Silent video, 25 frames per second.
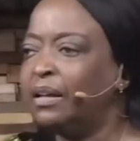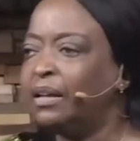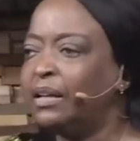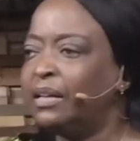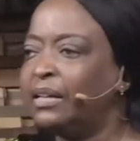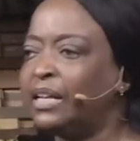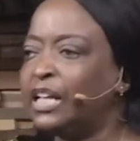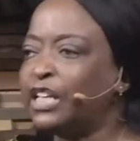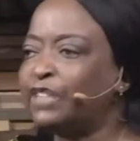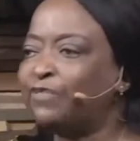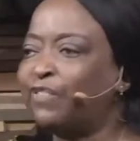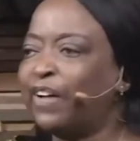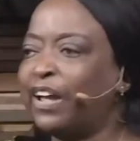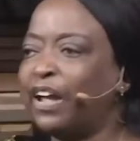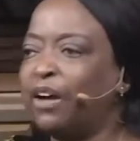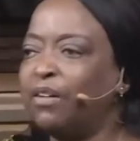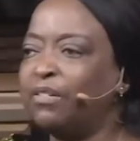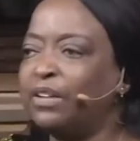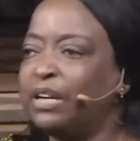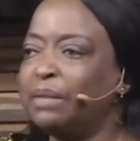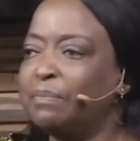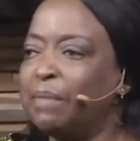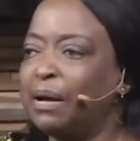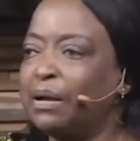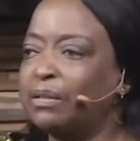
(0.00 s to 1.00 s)
There's fire on
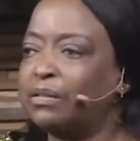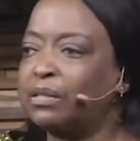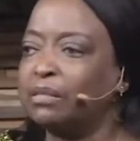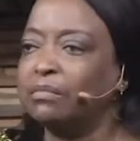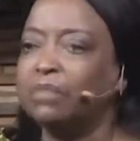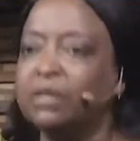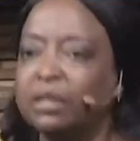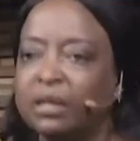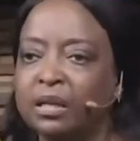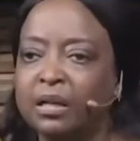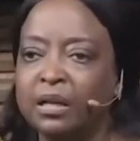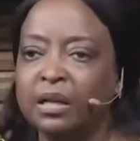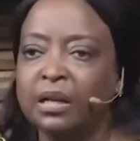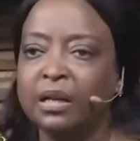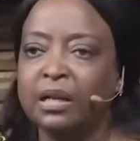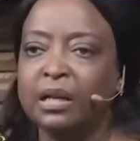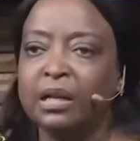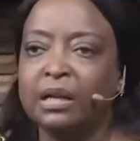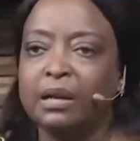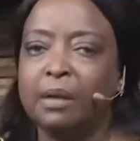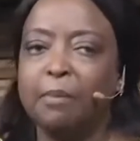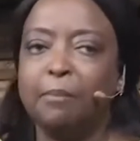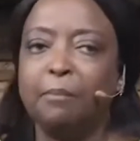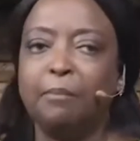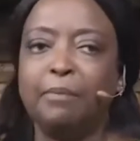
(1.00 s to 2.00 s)
the mountain.
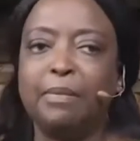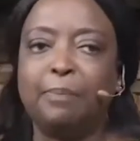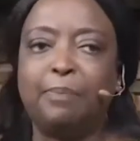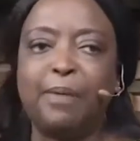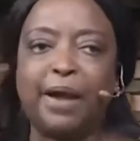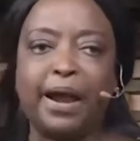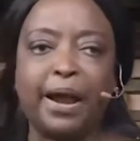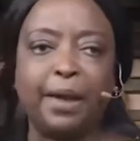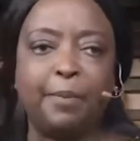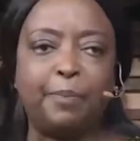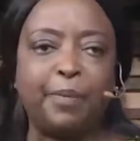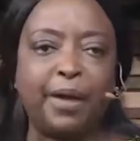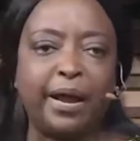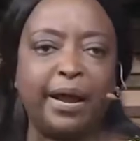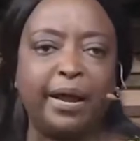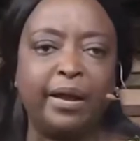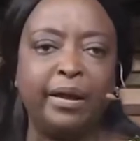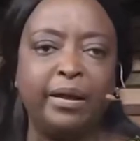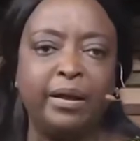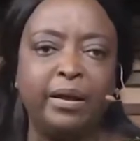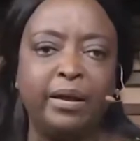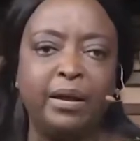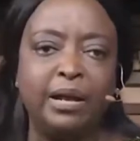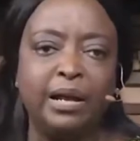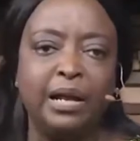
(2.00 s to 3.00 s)
Pray.
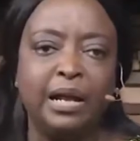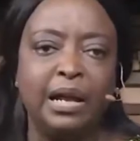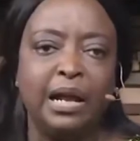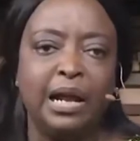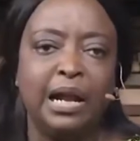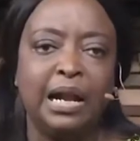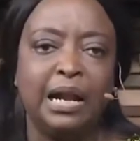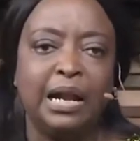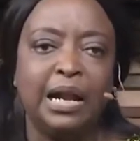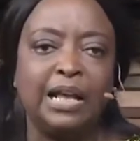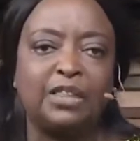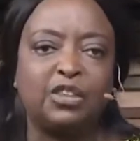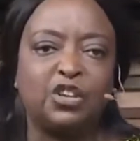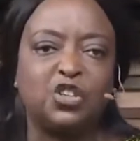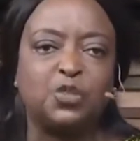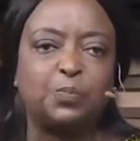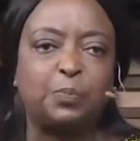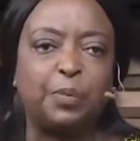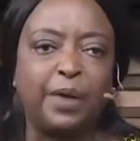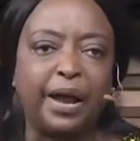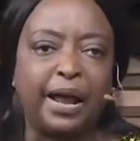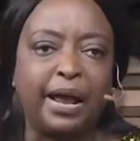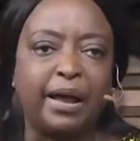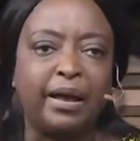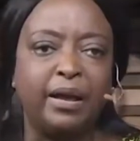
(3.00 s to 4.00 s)
Let us
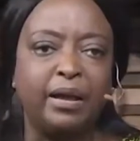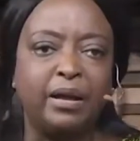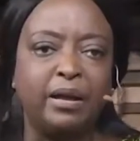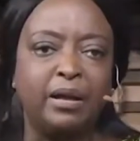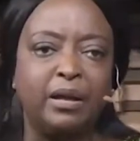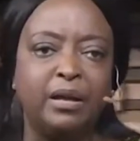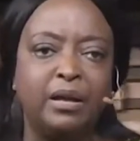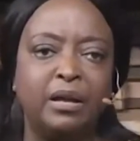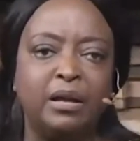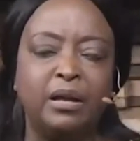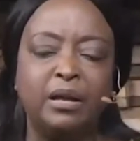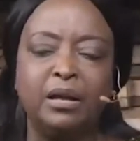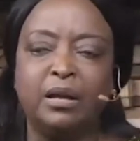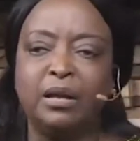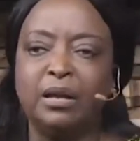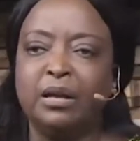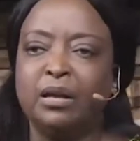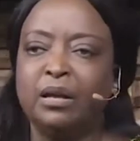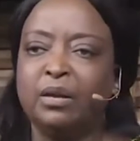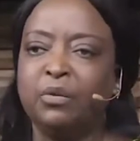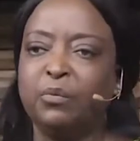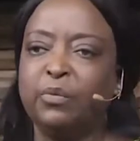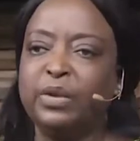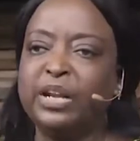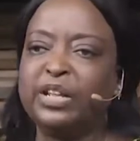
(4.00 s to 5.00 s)
pray.
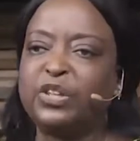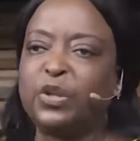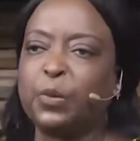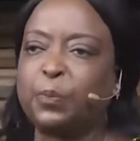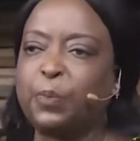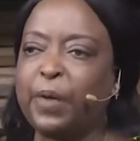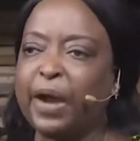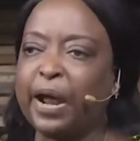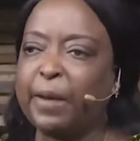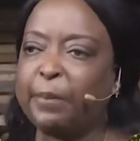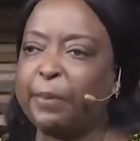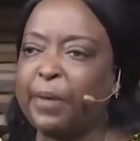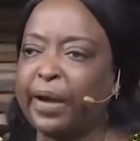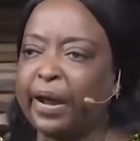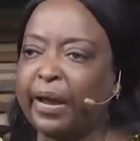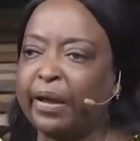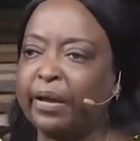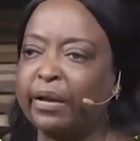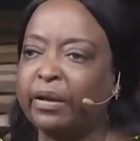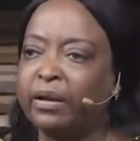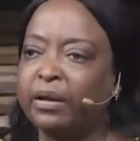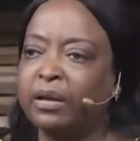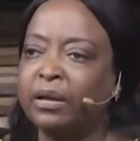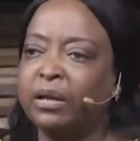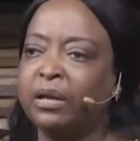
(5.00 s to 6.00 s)
We need to pray.
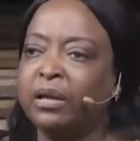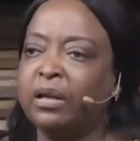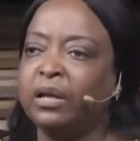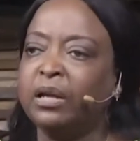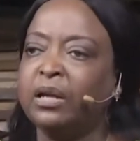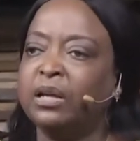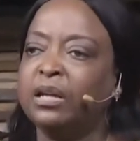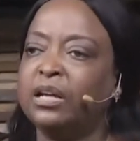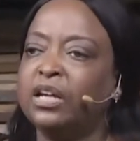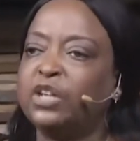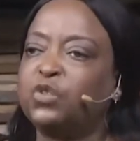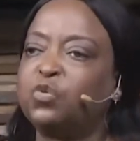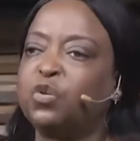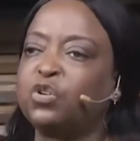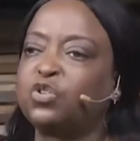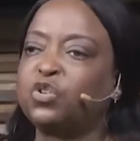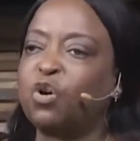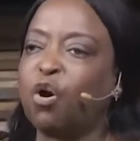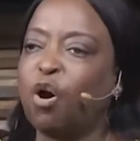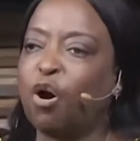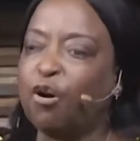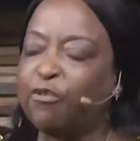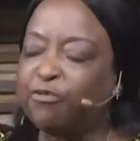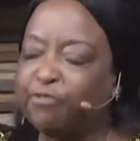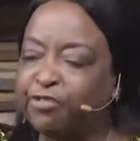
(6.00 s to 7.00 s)
It was
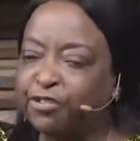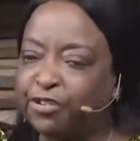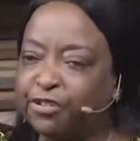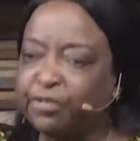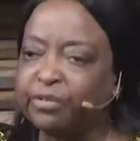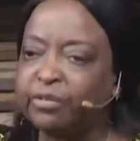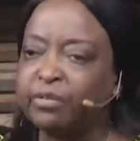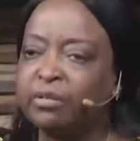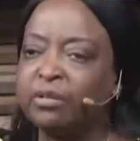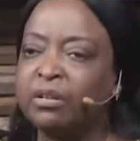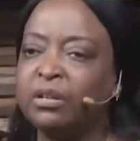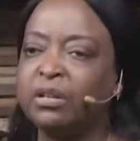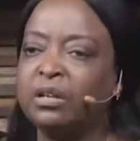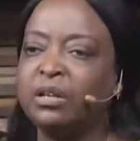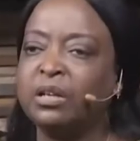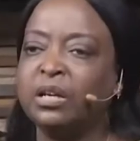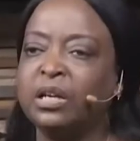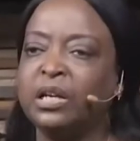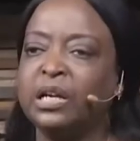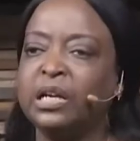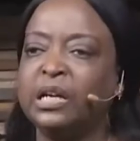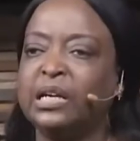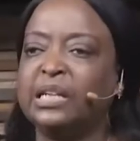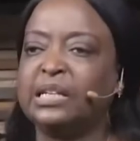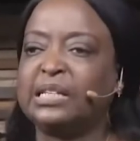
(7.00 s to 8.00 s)
often
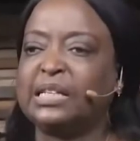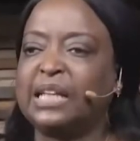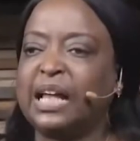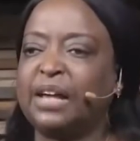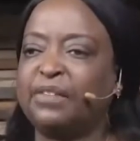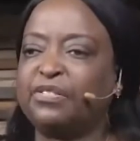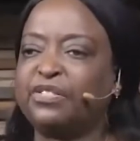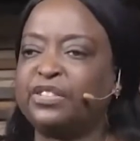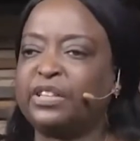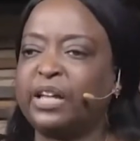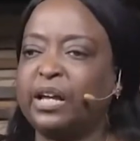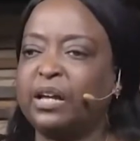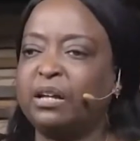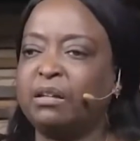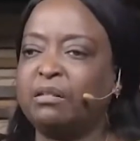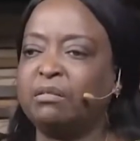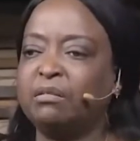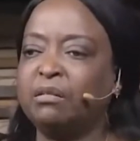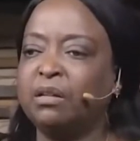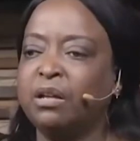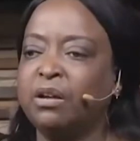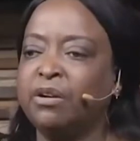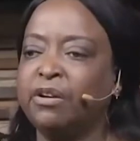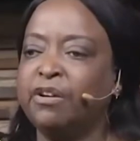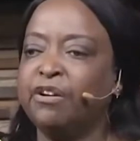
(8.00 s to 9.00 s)
his lifestyle.
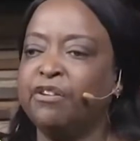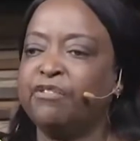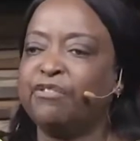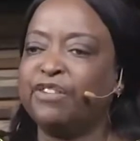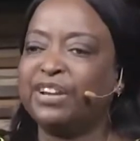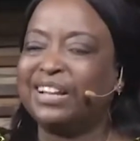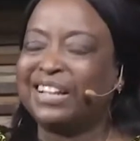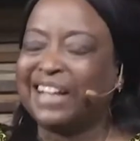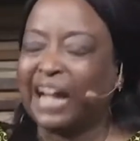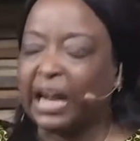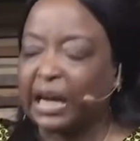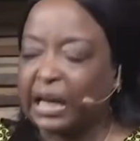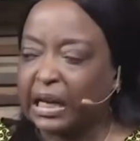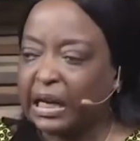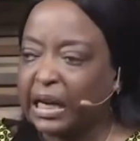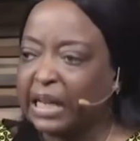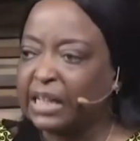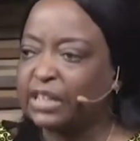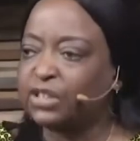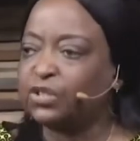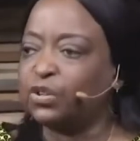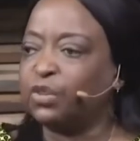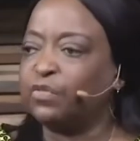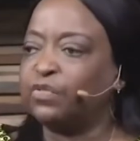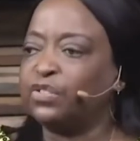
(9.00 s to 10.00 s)

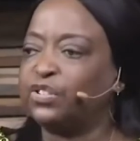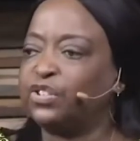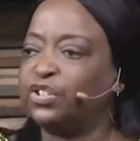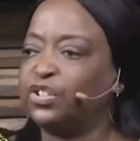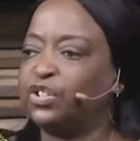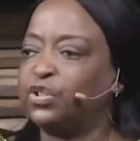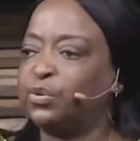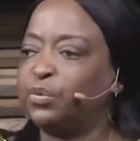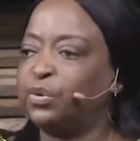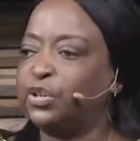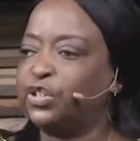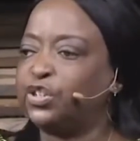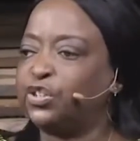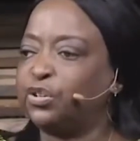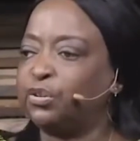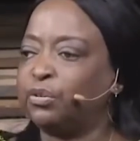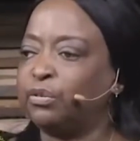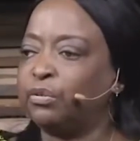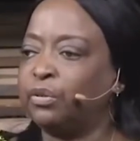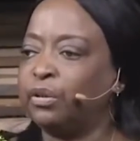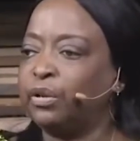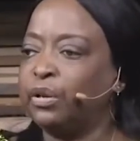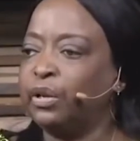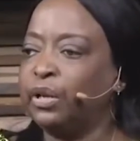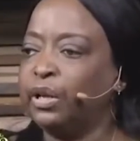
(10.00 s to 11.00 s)
Regardless of the situation,
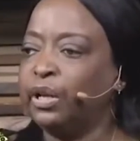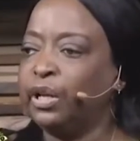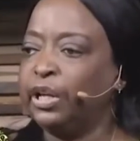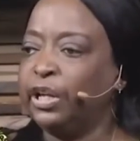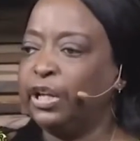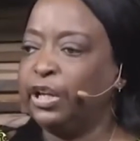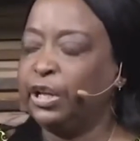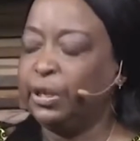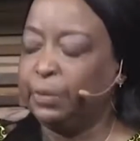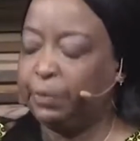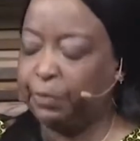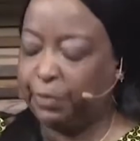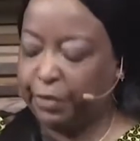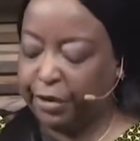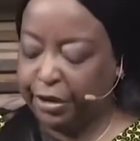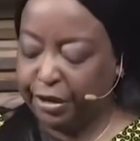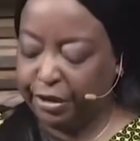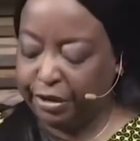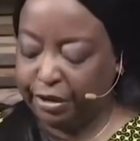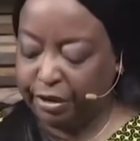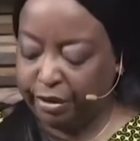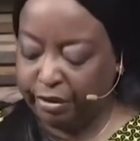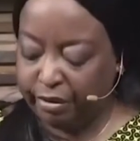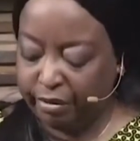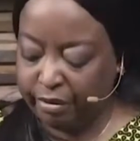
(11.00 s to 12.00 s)
he prayed.
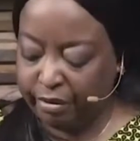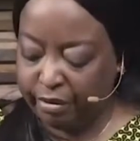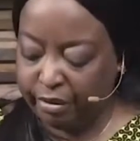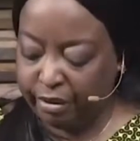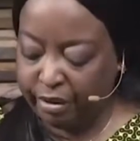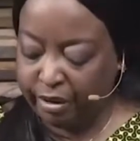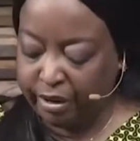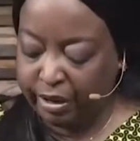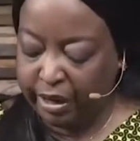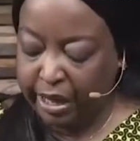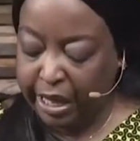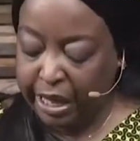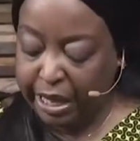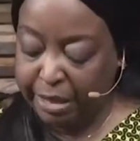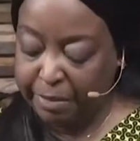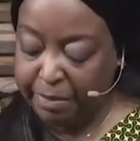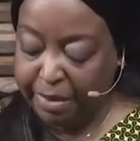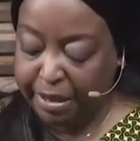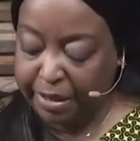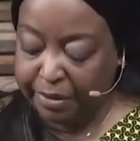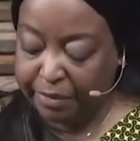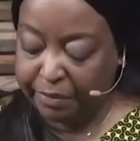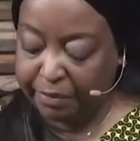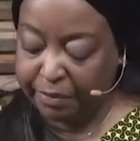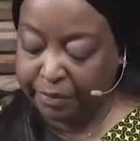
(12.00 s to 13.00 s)

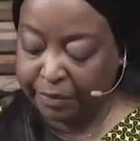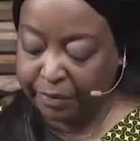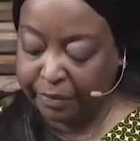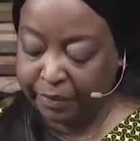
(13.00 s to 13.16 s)
Amen.